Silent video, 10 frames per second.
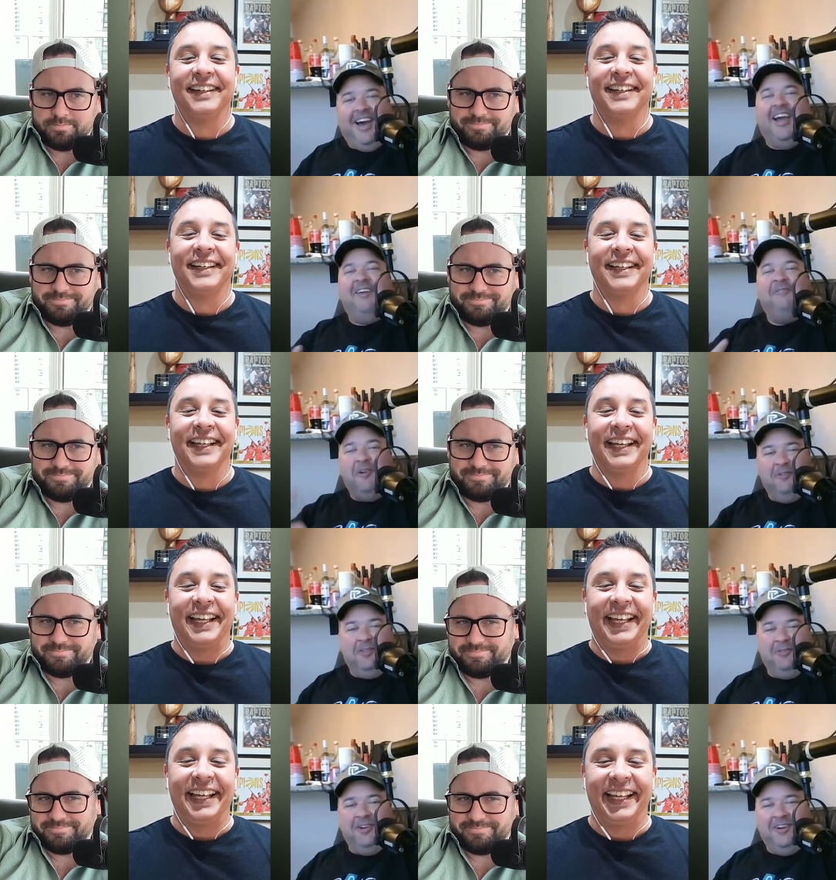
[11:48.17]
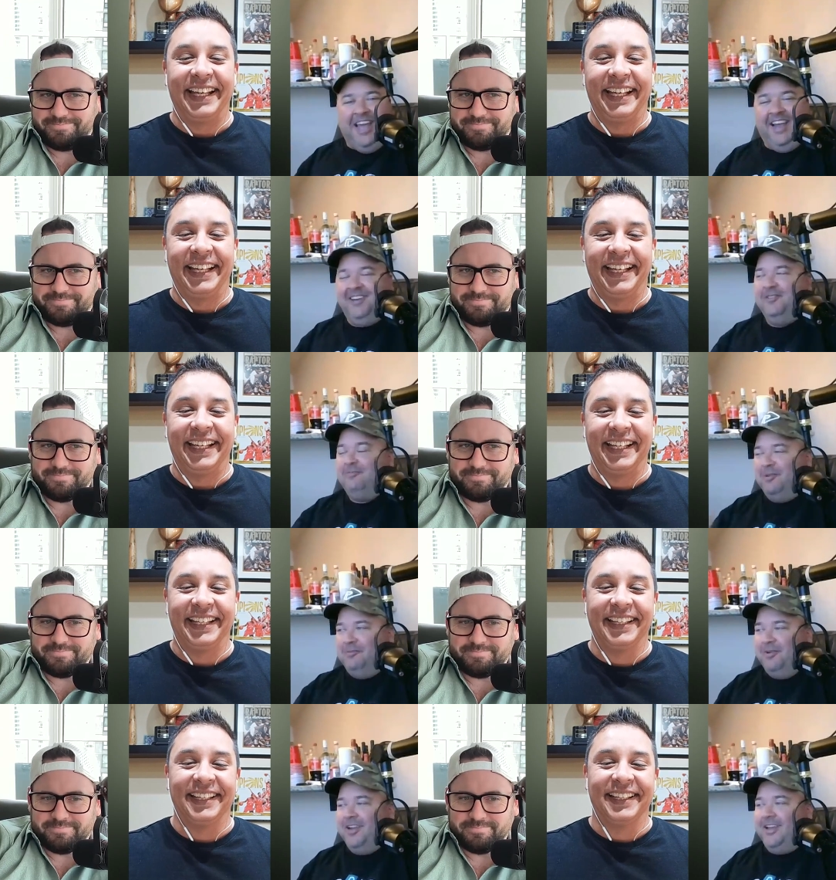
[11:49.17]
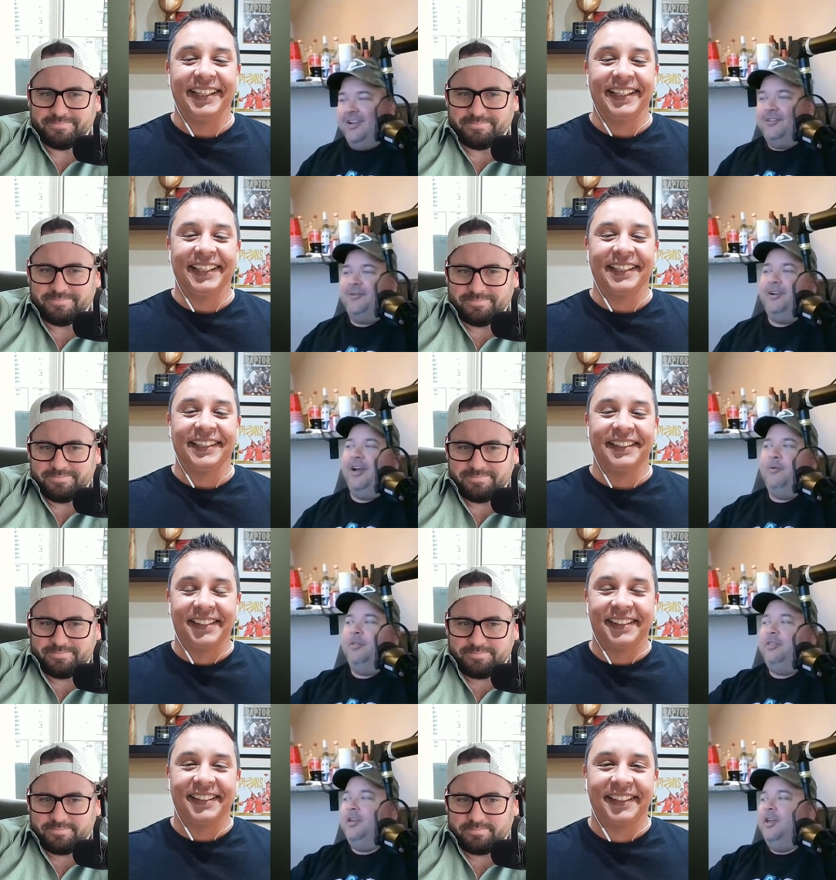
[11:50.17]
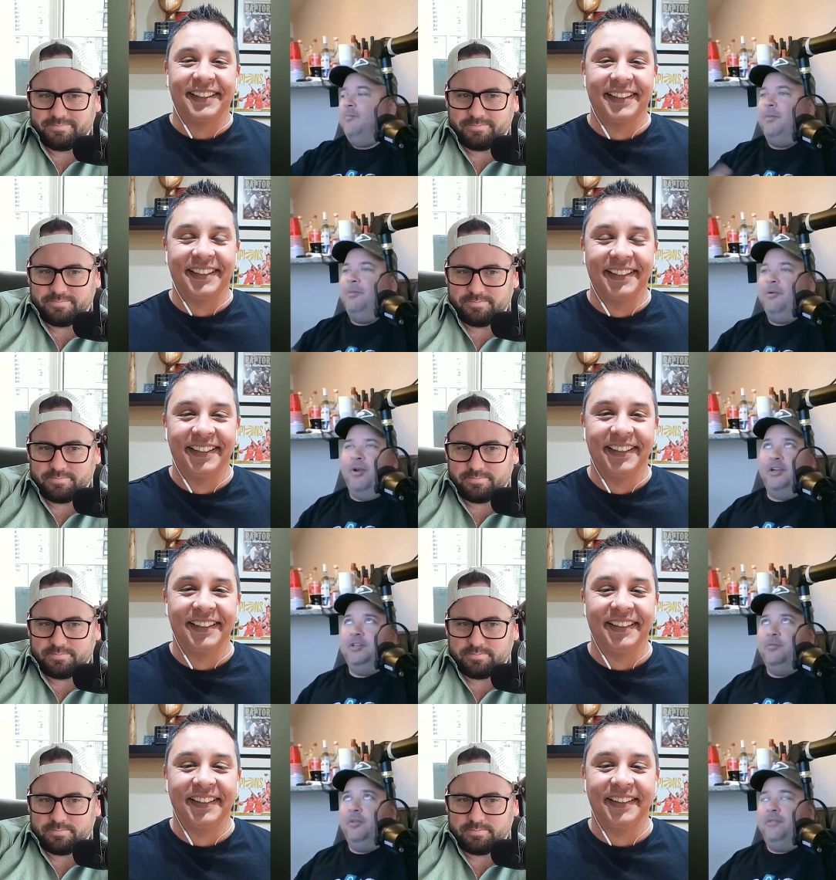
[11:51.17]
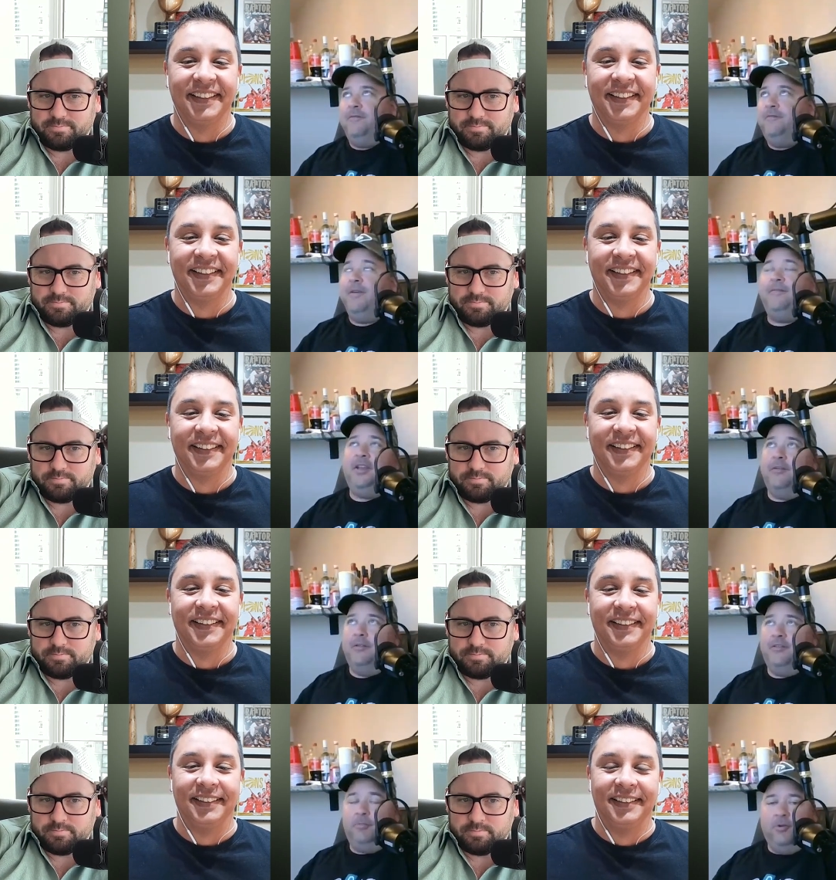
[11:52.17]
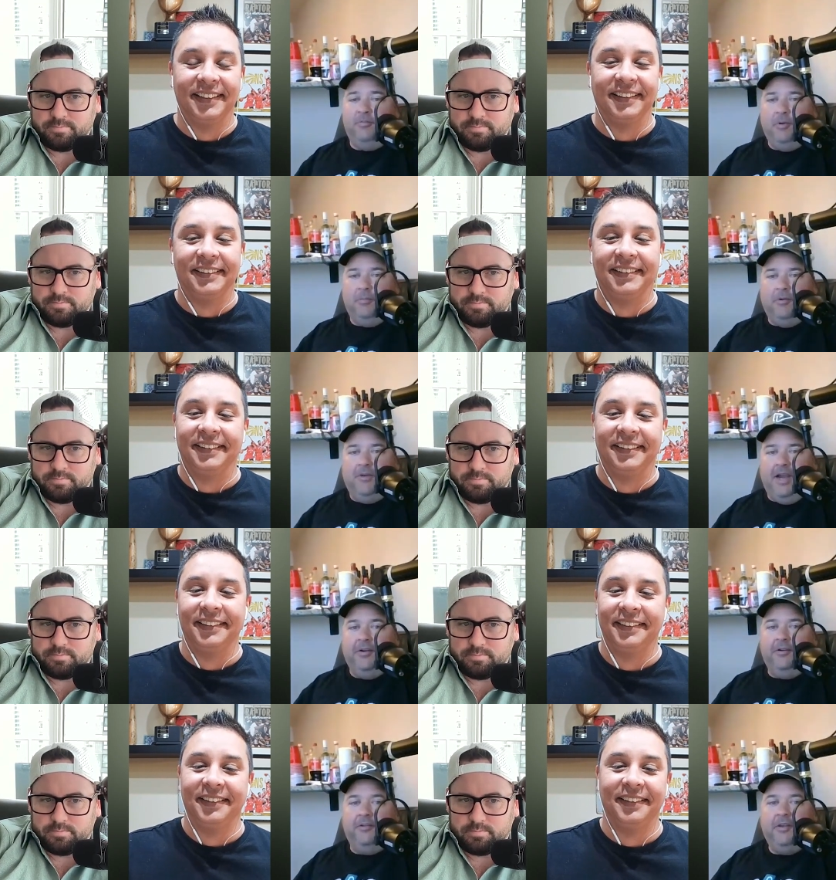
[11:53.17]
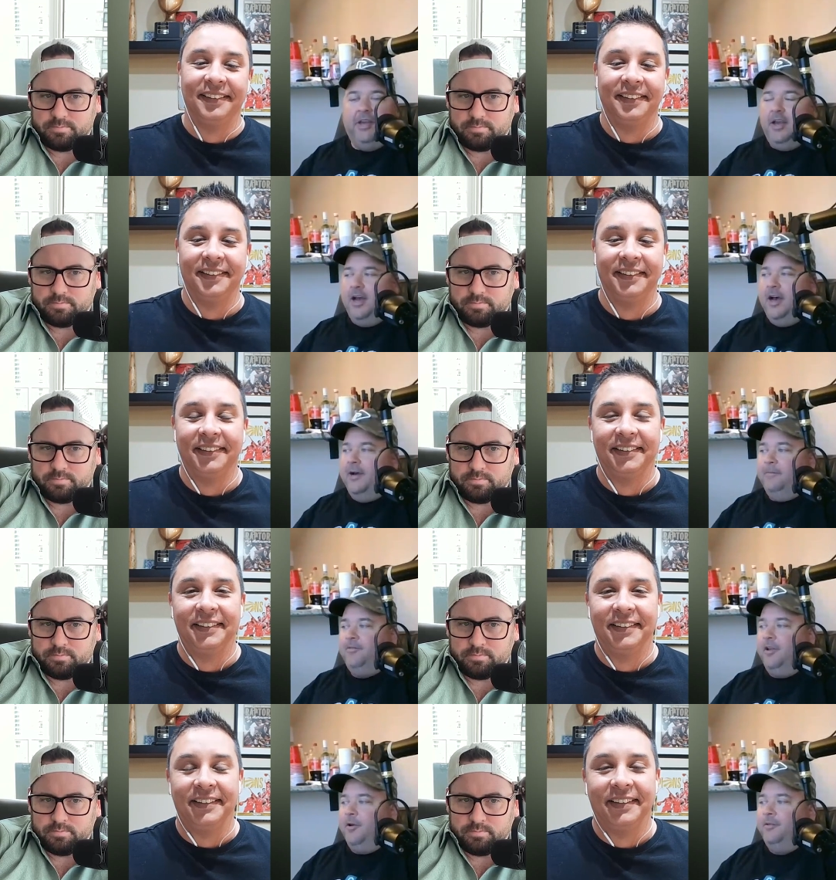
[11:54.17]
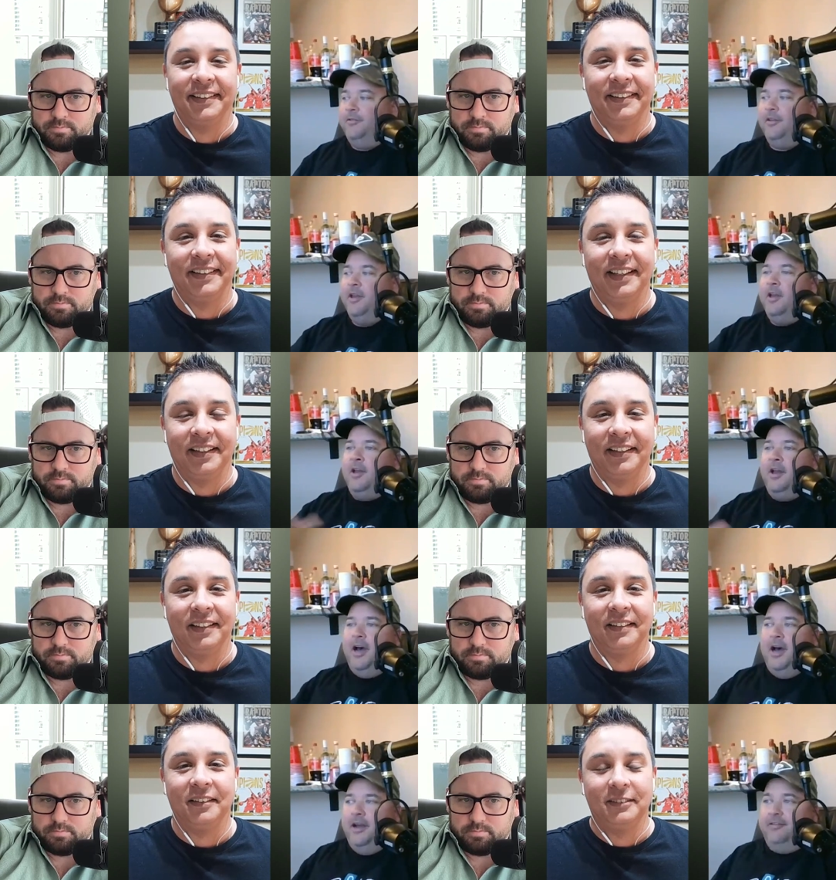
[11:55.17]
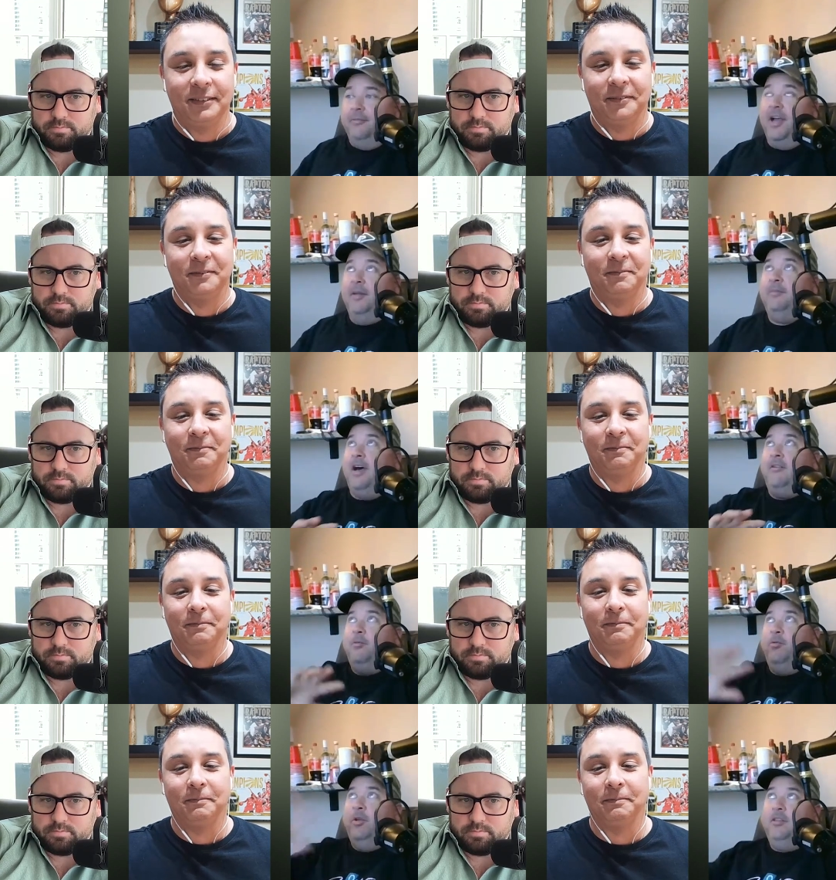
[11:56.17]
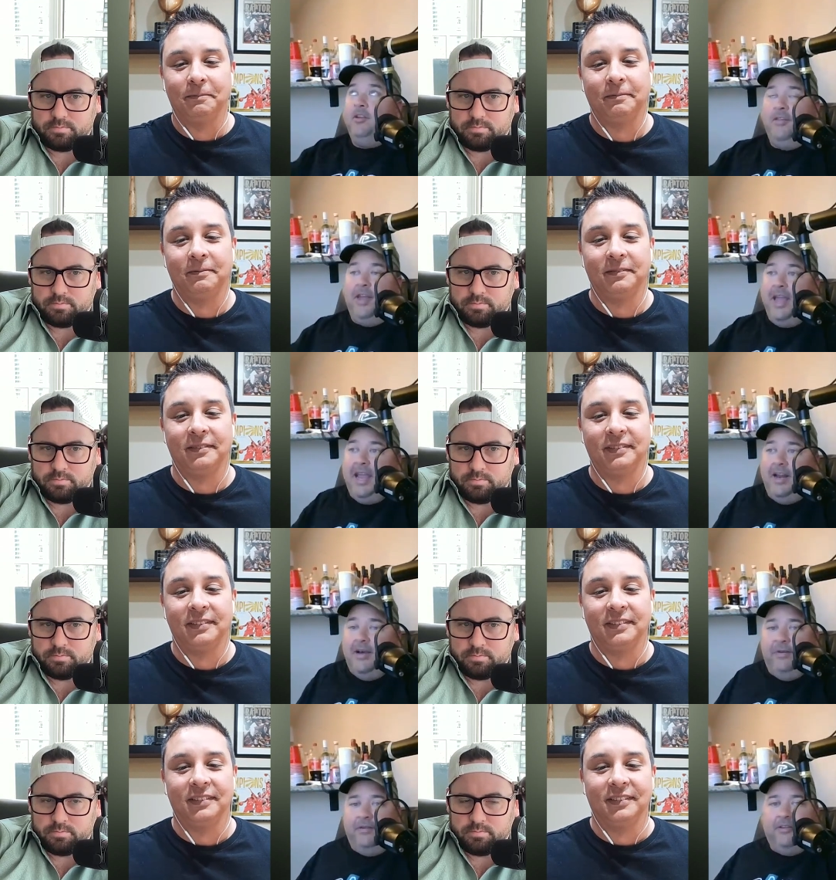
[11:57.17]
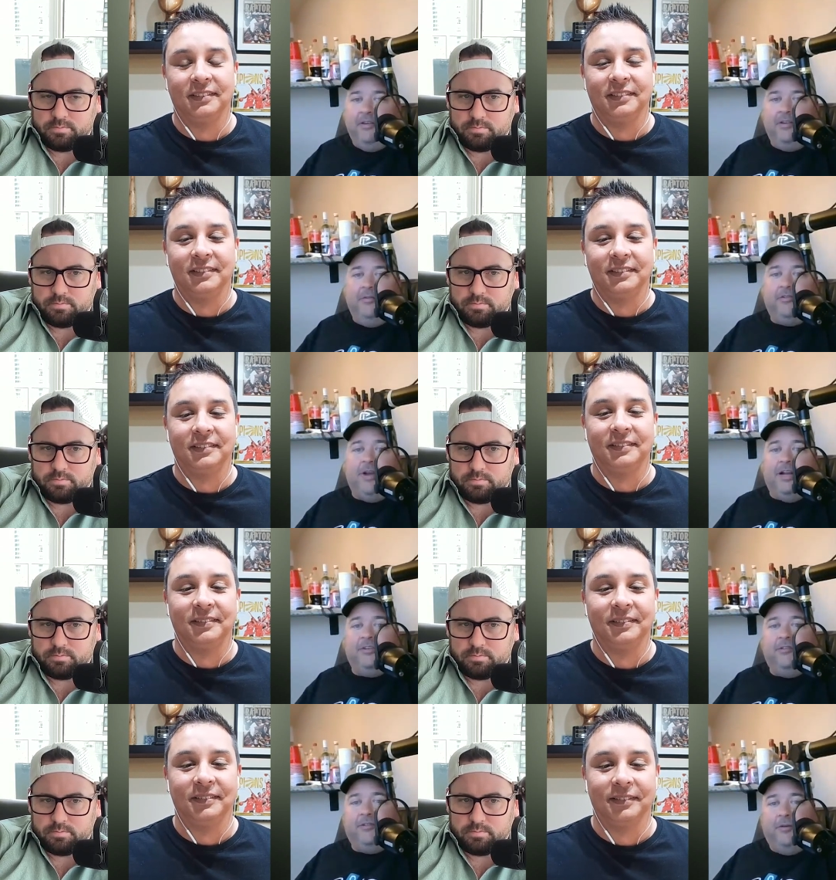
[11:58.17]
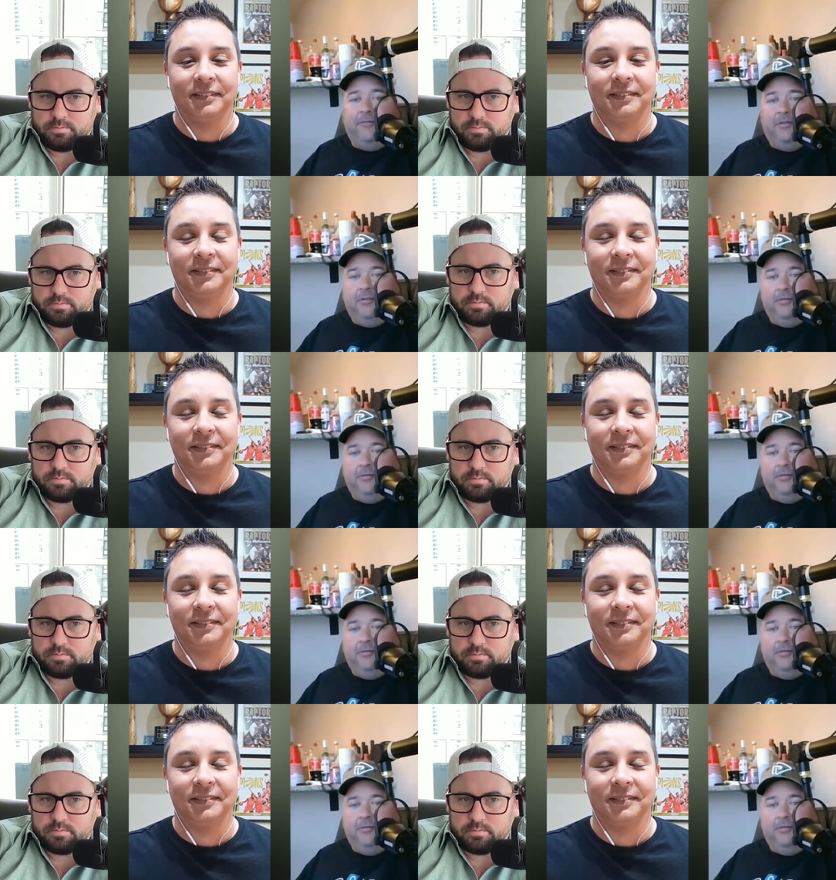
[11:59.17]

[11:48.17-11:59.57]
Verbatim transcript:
Speaker 1: I have over 300 active sportsbook accounts right now, with probably ranging with 50 different sportsbook providers. So it's, sometimes the 8 obviously doesn't even scratch the surface of